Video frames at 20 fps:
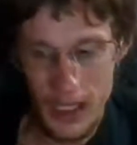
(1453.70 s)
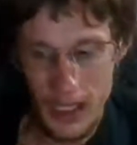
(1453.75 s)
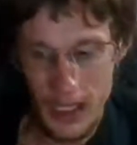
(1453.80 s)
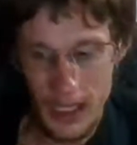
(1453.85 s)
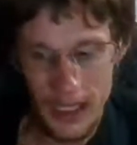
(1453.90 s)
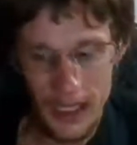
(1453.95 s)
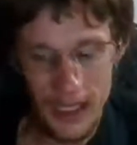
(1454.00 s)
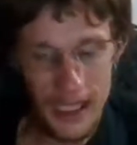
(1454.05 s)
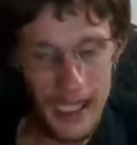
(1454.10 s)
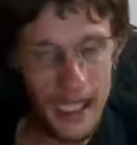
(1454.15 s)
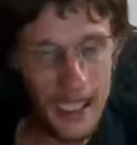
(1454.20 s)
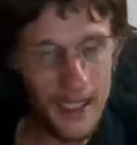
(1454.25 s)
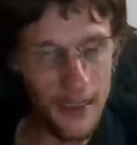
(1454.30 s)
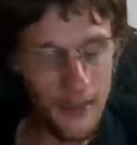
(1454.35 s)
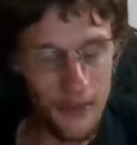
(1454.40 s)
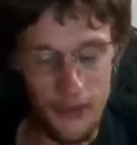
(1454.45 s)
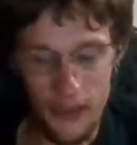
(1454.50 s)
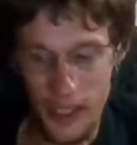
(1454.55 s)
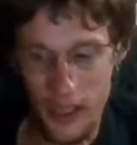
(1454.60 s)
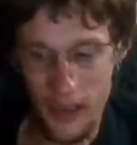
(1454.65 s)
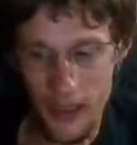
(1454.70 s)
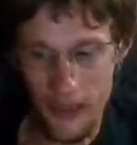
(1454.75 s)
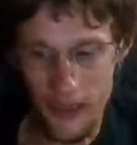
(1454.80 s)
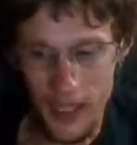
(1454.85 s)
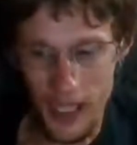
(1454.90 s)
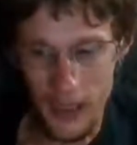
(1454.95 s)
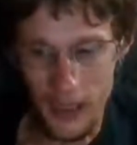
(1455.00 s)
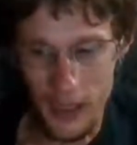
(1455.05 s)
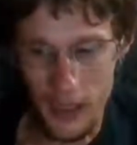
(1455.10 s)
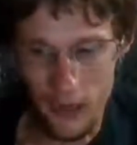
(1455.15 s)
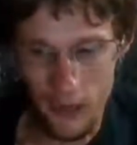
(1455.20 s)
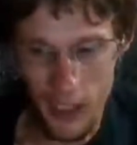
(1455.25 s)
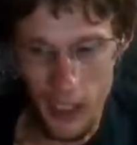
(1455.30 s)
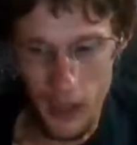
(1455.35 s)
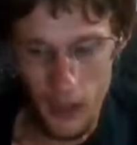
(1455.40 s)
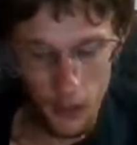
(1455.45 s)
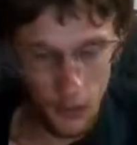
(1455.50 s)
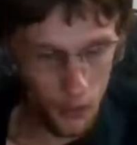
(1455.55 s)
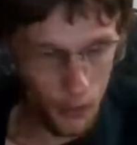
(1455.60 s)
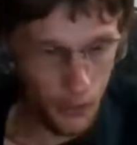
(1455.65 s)
And that's a very windy
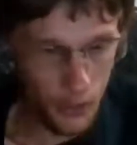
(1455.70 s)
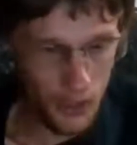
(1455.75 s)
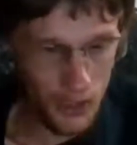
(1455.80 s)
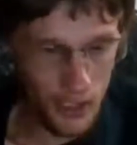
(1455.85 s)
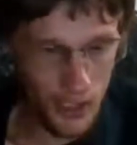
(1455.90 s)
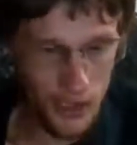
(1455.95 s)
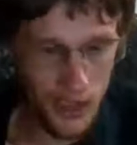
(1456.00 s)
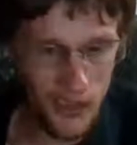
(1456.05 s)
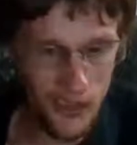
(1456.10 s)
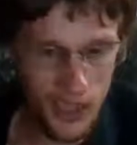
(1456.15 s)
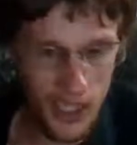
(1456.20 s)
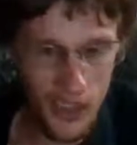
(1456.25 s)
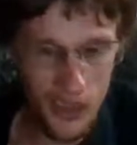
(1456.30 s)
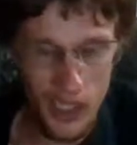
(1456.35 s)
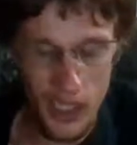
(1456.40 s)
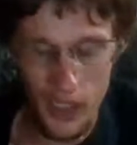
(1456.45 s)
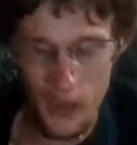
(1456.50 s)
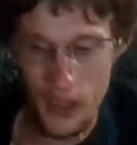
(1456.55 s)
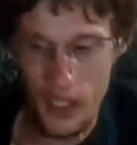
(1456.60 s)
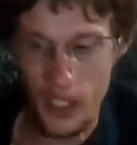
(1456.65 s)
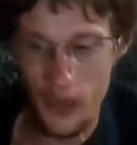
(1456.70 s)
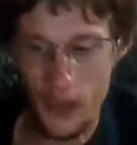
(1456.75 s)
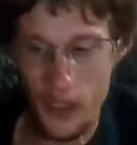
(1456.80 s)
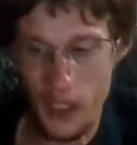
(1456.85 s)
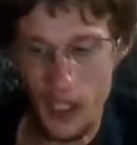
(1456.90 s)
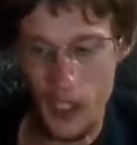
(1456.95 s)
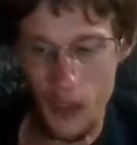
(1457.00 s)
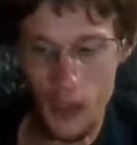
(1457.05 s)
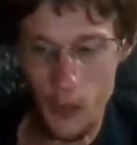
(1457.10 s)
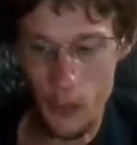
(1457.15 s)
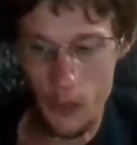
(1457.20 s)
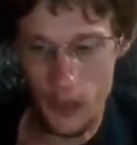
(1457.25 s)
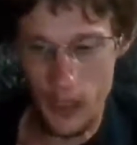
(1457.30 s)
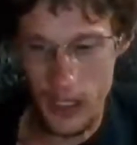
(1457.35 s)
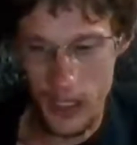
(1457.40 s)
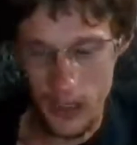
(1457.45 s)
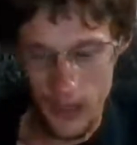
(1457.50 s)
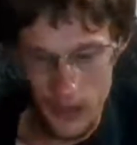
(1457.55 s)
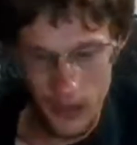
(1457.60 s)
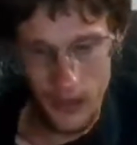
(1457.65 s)
road. Of course, there's the road going down the Gully
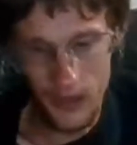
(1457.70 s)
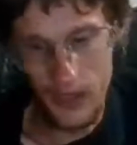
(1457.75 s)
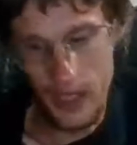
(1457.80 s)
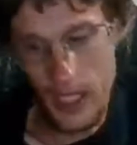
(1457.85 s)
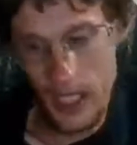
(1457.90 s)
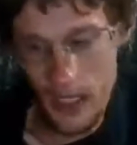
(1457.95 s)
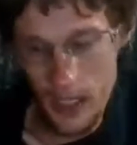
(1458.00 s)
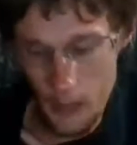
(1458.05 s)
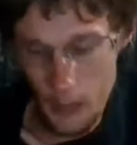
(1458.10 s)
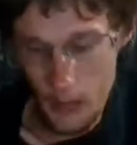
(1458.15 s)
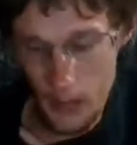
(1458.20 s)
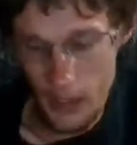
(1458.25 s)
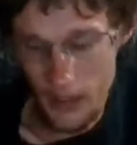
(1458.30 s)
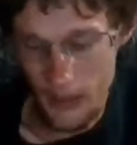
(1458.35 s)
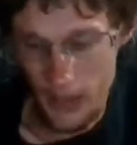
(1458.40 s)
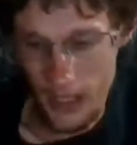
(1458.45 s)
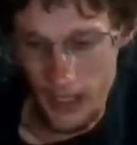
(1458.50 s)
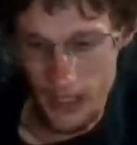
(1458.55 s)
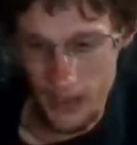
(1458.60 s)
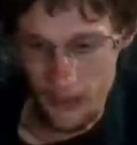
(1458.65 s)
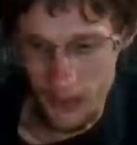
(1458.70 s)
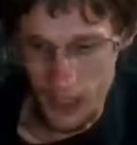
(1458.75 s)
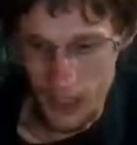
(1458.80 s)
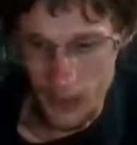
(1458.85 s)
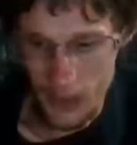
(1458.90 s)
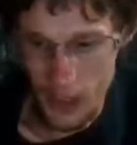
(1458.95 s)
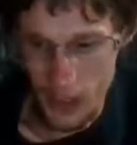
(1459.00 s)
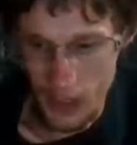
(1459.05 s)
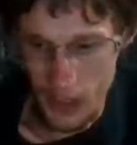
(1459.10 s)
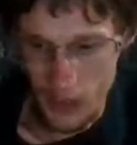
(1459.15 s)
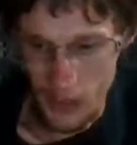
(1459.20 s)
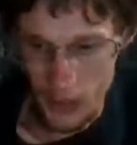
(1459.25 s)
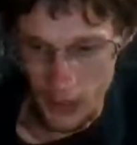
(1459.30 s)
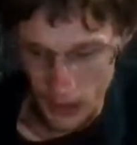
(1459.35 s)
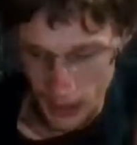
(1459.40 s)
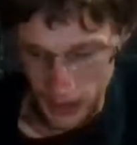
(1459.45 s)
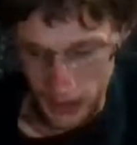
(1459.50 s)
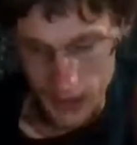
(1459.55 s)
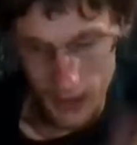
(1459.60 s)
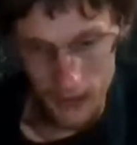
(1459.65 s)
Bridge. That's a pretty windy road too.
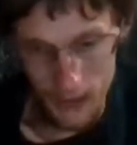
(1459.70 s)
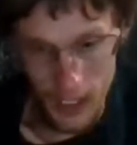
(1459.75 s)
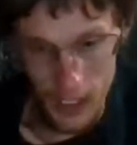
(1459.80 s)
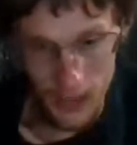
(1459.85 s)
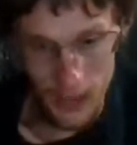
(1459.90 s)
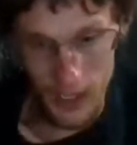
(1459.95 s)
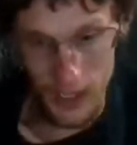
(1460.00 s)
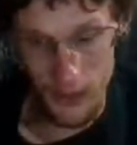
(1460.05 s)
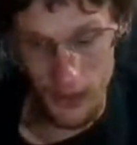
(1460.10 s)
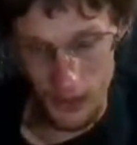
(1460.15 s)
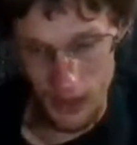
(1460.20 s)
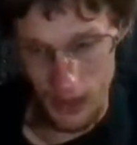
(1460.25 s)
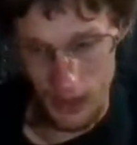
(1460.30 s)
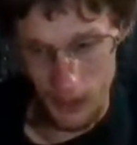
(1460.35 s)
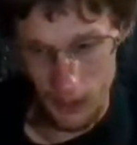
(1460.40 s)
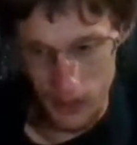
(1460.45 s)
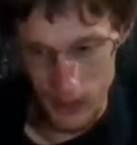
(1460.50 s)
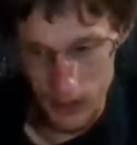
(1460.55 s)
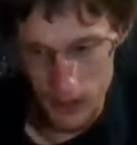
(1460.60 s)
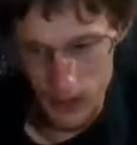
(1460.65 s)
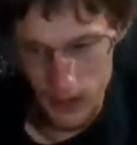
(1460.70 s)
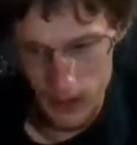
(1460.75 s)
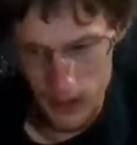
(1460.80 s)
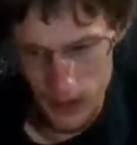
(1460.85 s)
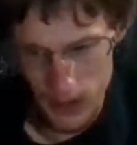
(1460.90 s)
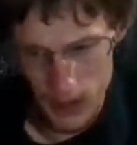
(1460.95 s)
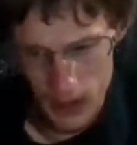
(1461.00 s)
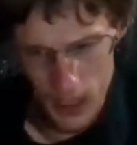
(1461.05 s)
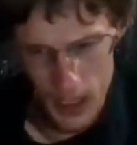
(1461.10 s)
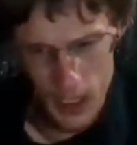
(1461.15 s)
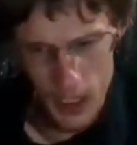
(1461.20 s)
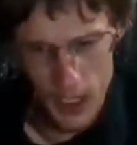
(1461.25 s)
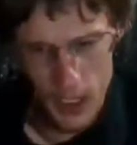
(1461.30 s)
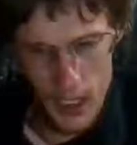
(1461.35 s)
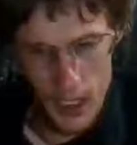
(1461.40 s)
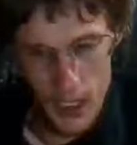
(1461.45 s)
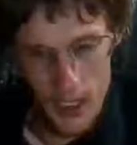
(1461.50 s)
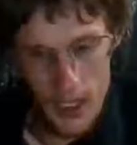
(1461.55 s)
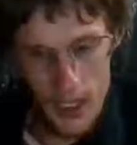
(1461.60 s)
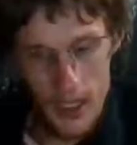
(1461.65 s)
And the road going to Thurman.
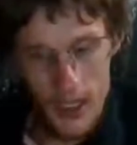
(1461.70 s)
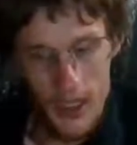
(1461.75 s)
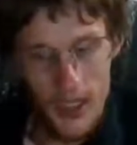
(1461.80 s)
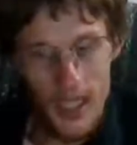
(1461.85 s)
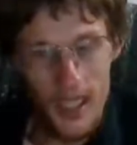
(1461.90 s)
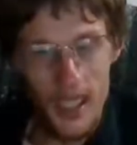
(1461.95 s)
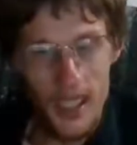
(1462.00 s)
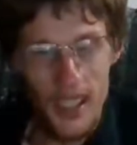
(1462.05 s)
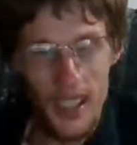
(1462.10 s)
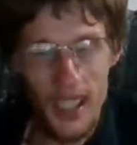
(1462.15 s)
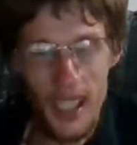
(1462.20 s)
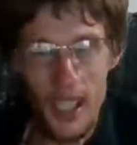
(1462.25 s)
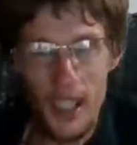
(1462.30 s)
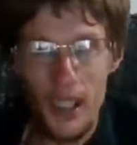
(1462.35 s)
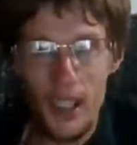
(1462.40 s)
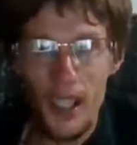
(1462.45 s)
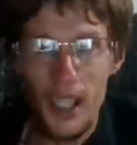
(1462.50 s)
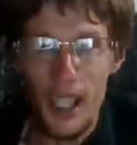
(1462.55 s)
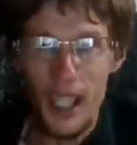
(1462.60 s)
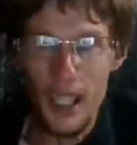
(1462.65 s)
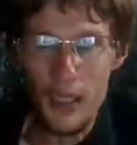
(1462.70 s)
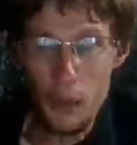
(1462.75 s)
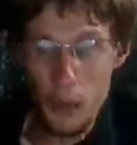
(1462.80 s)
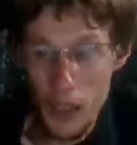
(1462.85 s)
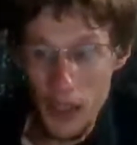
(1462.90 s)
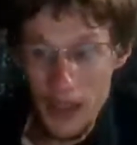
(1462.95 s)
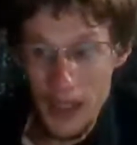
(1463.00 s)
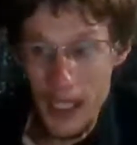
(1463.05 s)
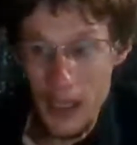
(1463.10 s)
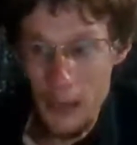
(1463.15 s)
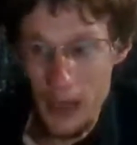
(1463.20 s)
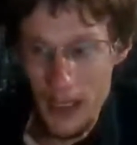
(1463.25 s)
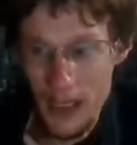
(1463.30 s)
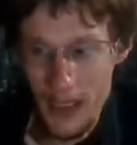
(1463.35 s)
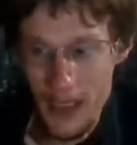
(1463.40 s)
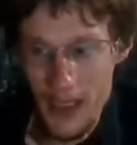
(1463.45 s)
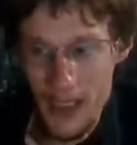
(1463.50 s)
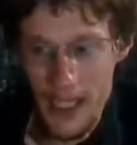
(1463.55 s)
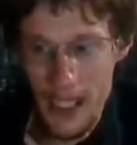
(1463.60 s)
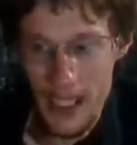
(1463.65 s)
Yeah, that's one thing about the
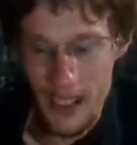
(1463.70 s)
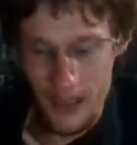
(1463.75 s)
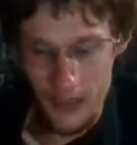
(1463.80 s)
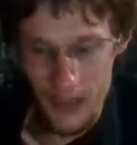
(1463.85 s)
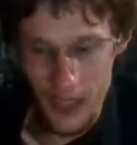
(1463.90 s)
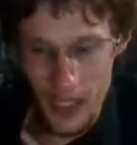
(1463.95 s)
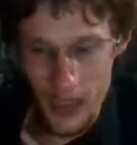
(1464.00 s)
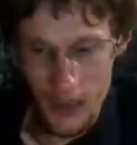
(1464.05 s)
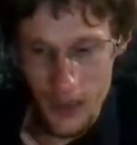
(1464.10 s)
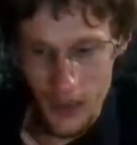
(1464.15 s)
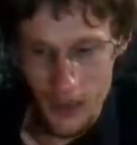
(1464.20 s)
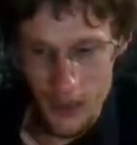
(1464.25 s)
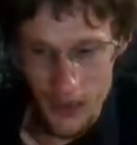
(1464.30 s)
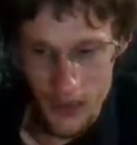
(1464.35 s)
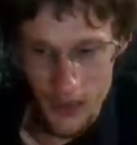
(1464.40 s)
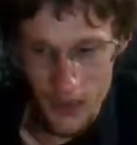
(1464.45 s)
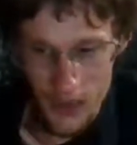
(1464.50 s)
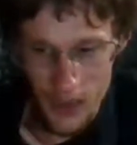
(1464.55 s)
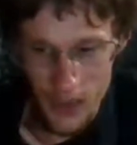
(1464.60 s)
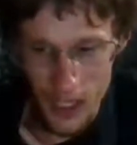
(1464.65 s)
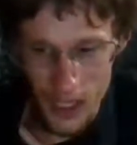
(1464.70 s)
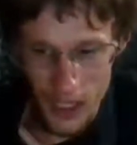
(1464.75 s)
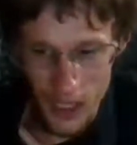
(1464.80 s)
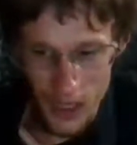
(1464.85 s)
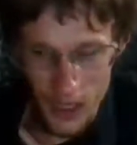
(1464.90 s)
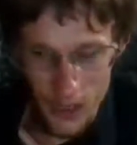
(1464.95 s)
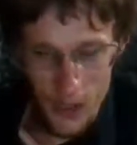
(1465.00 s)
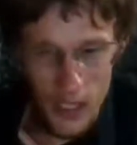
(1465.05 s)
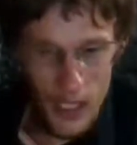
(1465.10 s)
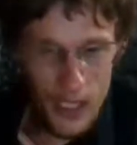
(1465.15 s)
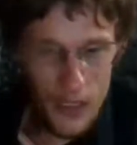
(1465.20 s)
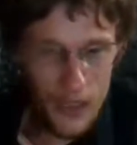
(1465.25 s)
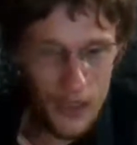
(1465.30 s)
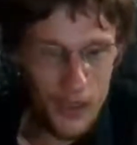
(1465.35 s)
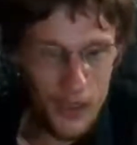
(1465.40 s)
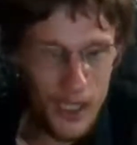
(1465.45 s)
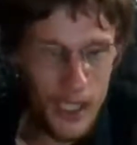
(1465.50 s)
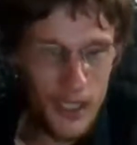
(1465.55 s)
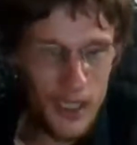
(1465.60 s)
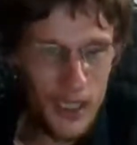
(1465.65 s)
state. The roads are kind of
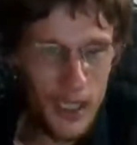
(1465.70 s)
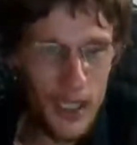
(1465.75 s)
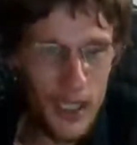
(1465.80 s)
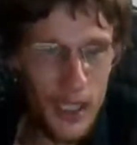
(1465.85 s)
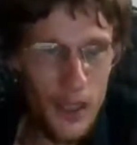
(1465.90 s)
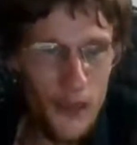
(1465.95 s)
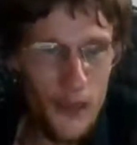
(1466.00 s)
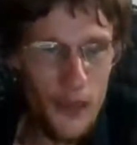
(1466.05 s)
crazy.